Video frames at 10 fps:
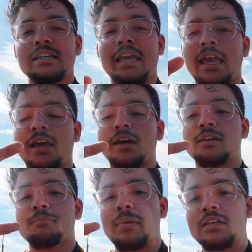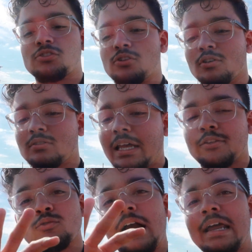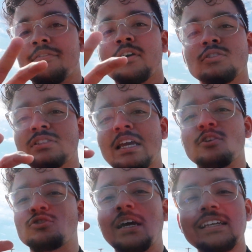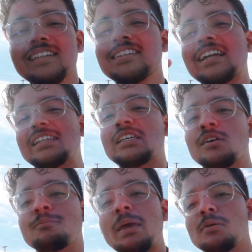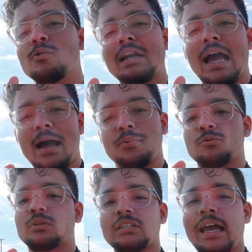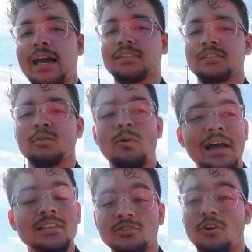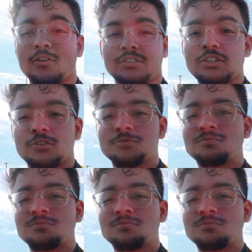and make sure like you kind of understand or try to get an idea of maybe what happened with the accident, why this car is here.